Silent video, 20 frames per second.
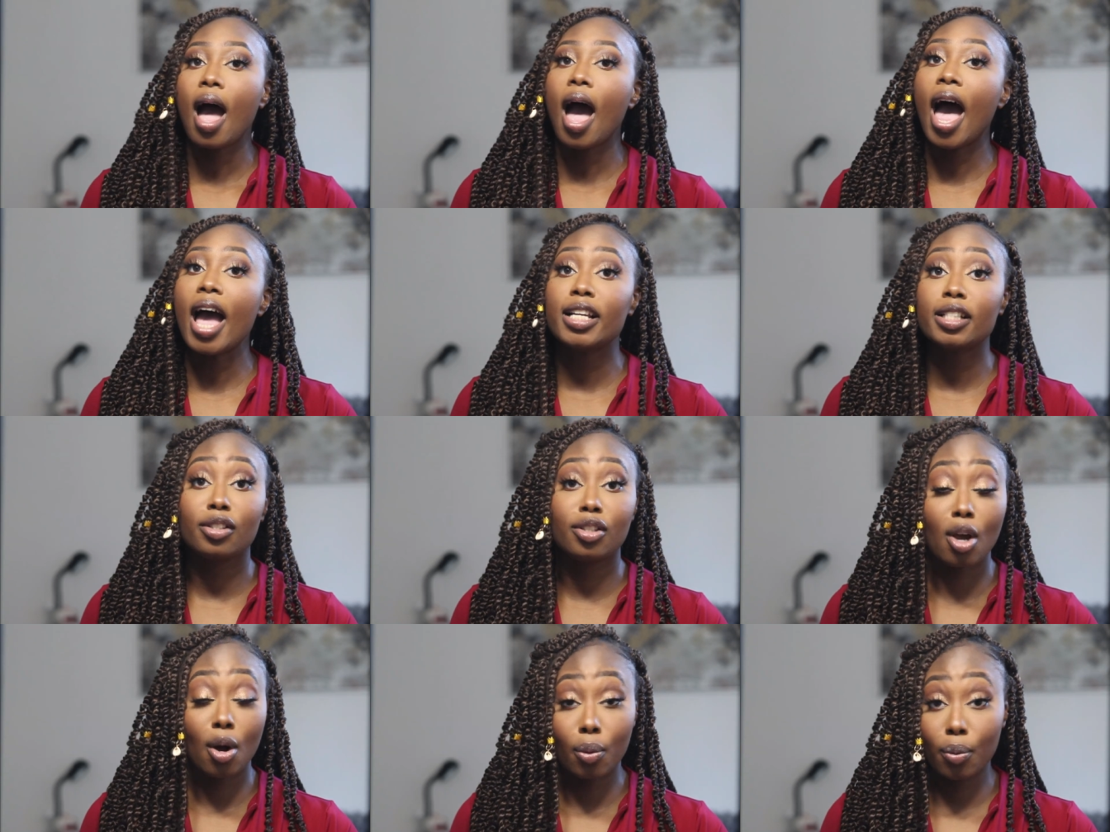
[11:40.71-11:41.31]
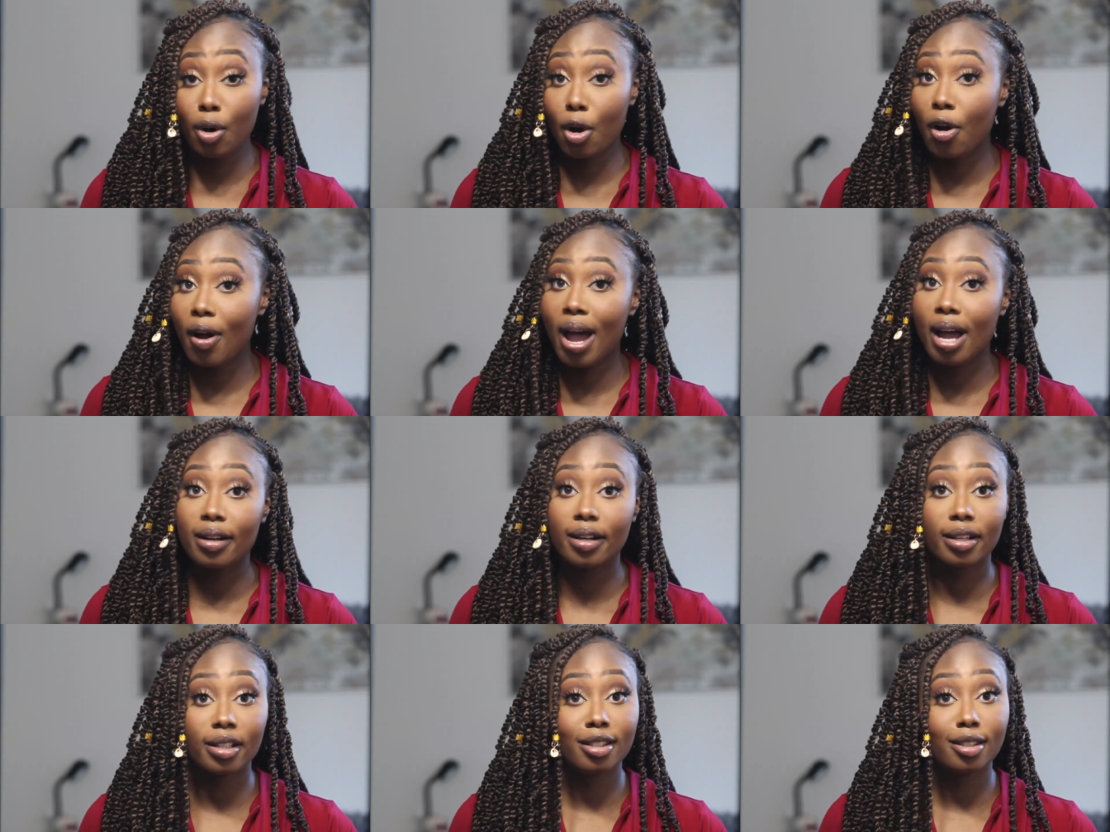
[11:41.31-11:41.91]
I don't know
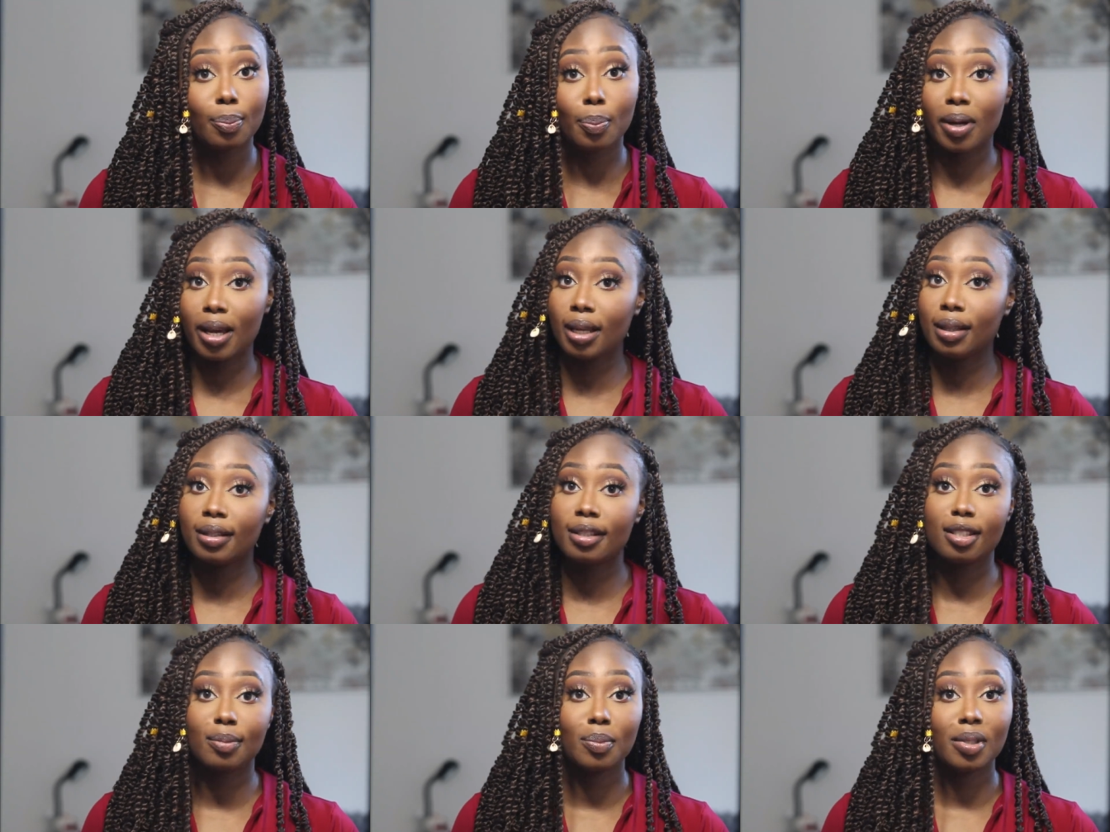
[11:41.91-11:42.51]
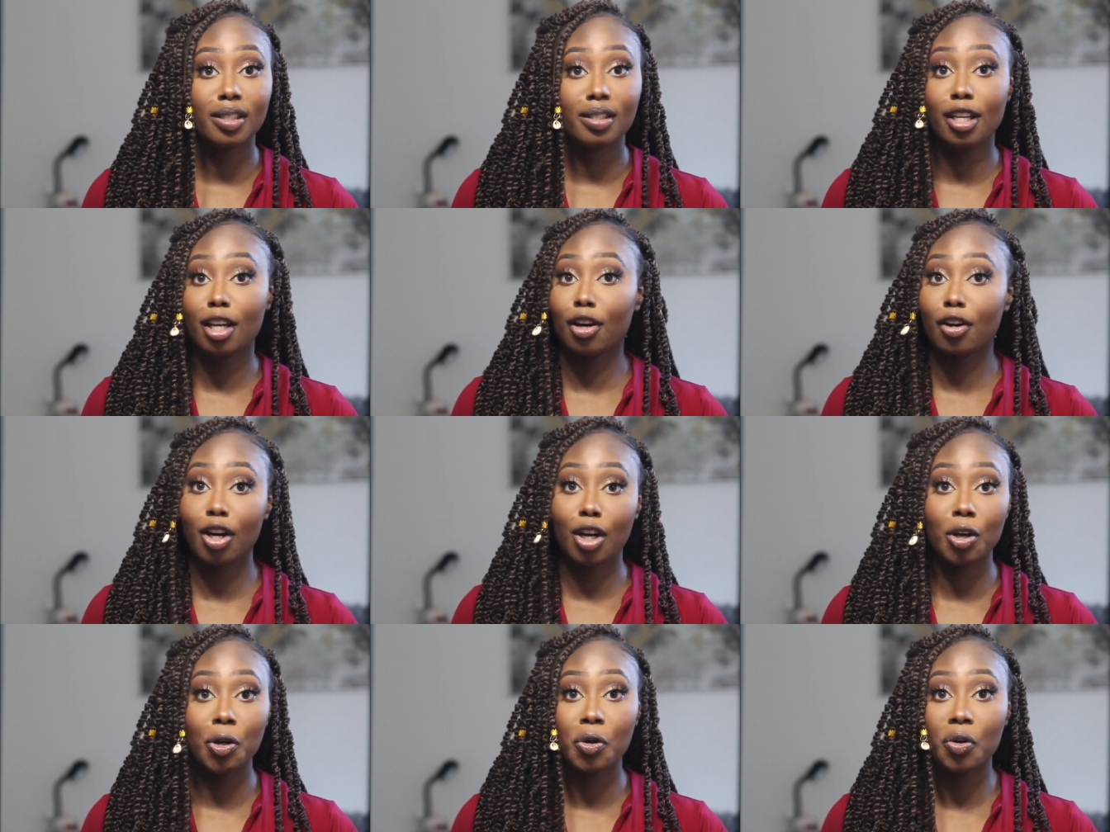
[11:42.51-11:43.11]
how to explain this
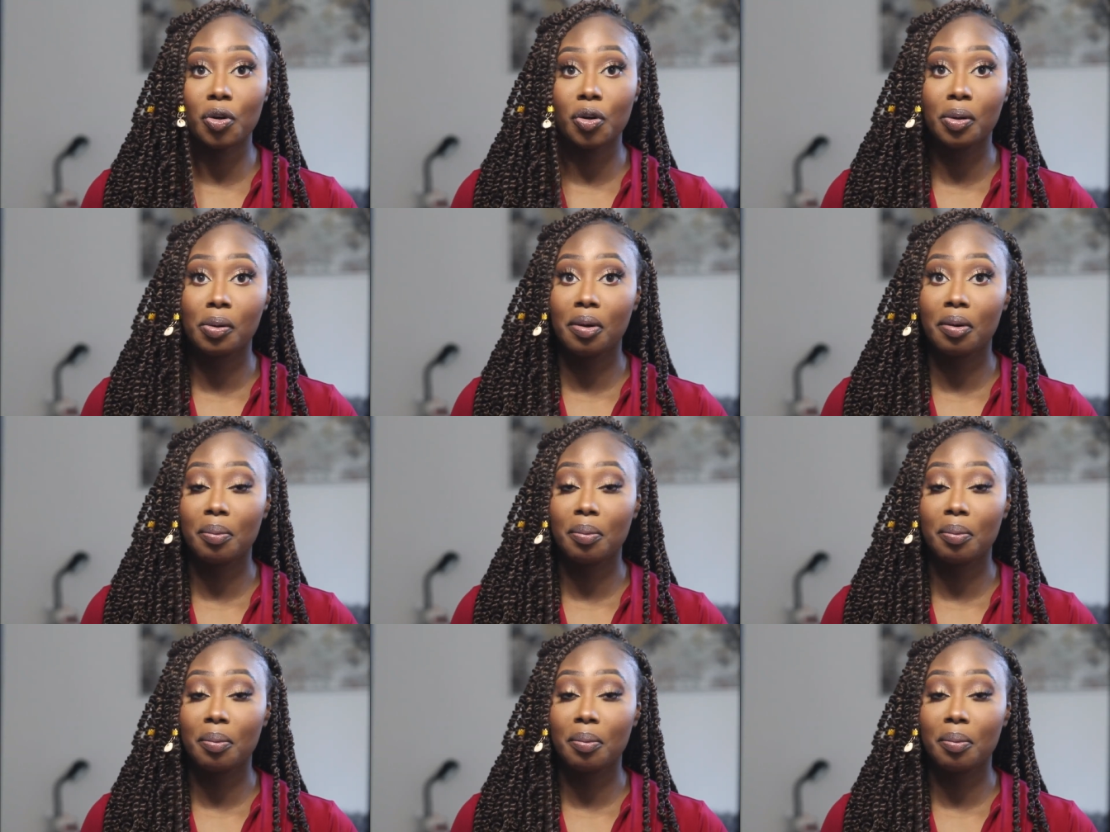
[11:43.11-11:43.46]
material,